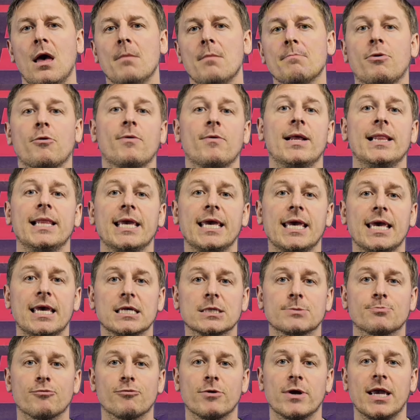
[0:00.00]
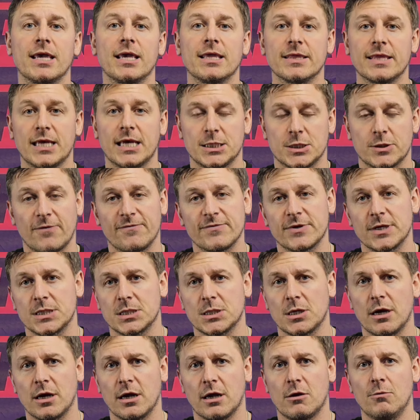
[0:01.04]
Pirelli is bringing their softest
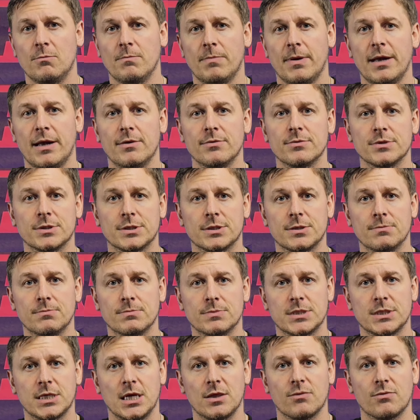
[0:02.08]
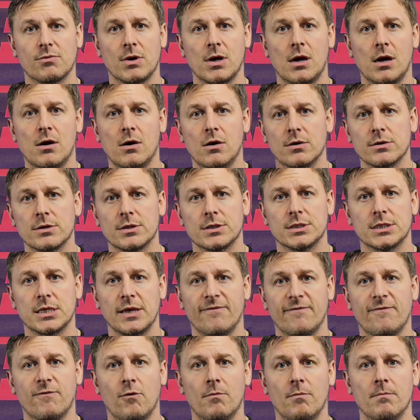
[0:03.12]
tyre compounds, C3 hard,
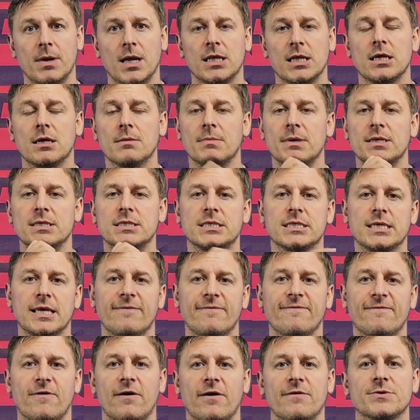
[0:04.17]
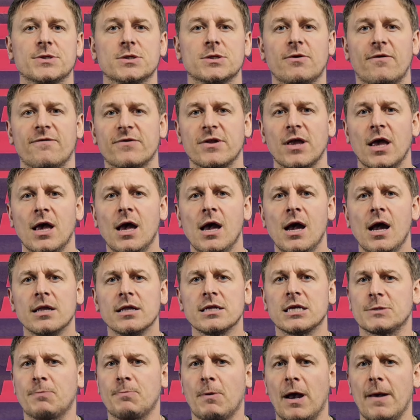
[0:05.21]
C4 medium and C5 soft.
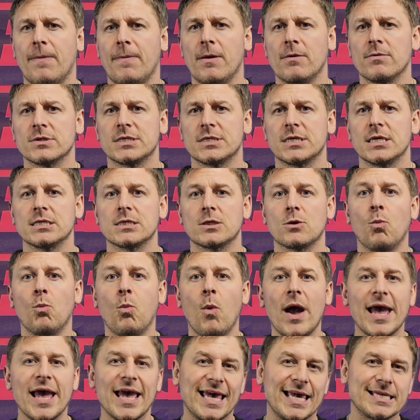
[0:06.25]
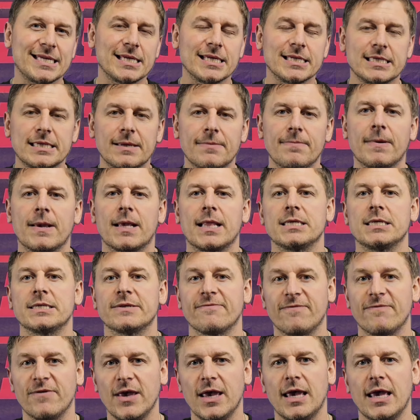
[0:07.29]
Despite appearances, the wear isn't typically
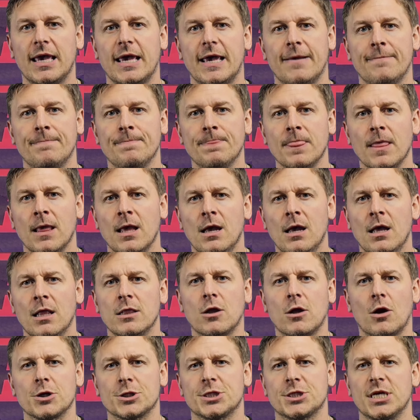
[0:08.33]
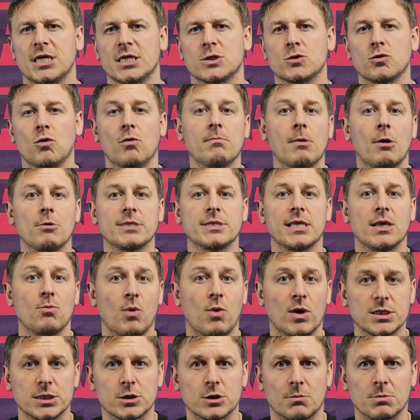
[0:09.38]
severe here. Last year saw mostly
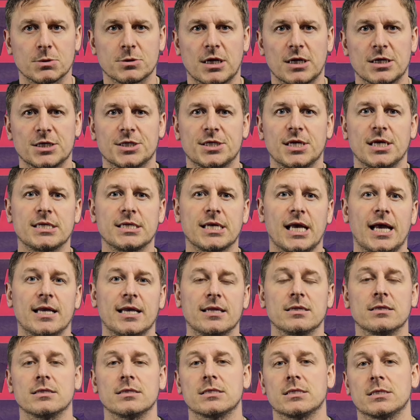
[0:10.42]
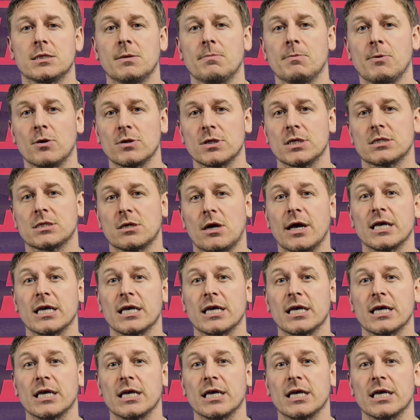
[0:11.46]
one-stop strategies, and to be honest, I